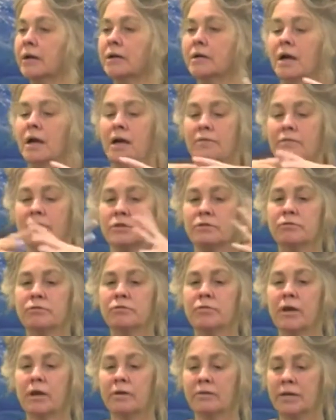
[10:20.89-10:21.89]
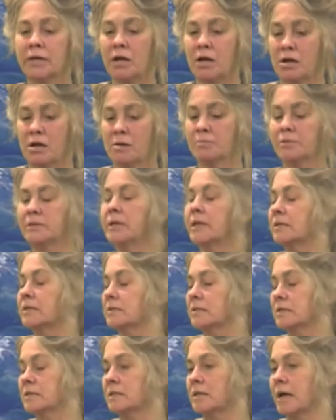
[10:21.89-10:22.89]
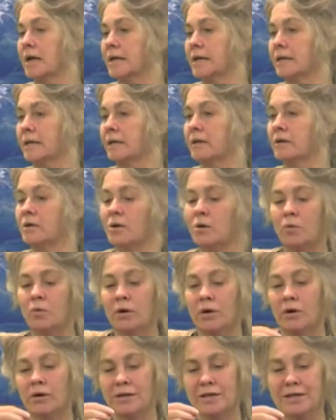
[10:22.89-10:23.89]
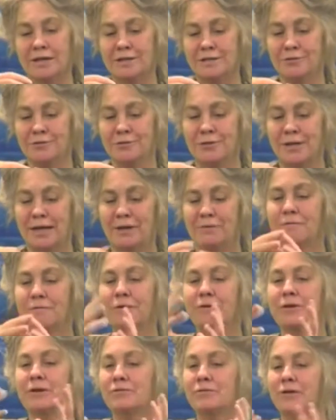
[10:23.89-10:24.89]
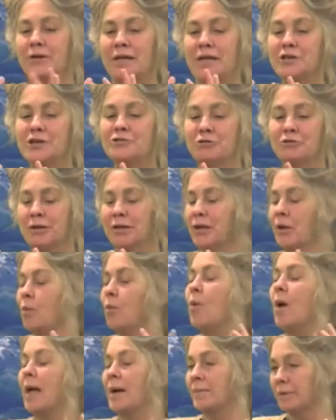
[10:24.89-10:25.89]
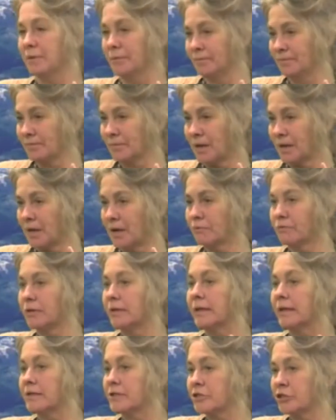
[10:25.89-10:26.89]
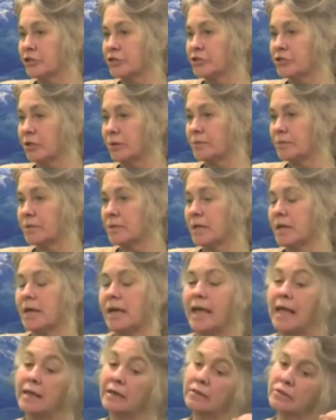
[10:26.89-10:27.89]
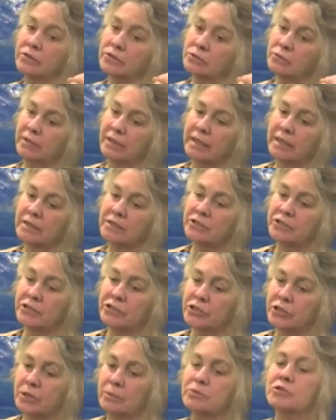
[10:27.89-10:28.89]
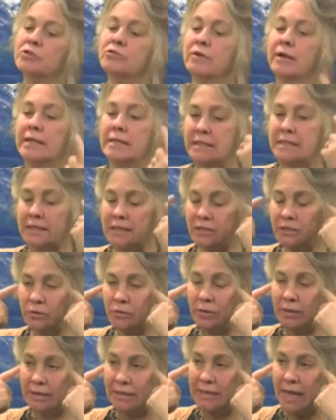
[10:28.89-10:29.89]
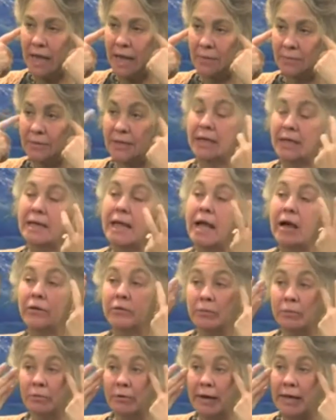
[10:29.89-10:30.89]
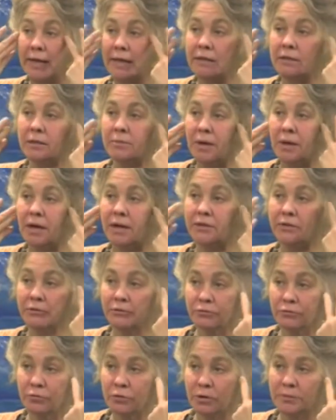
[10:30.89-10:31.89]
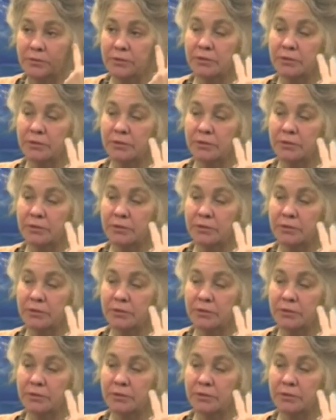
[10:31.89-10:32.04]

of this very complex society where it's sort of like a very, very intricate web of relationships. And those relationships translate to what is happening and how the brain and the mind are formed.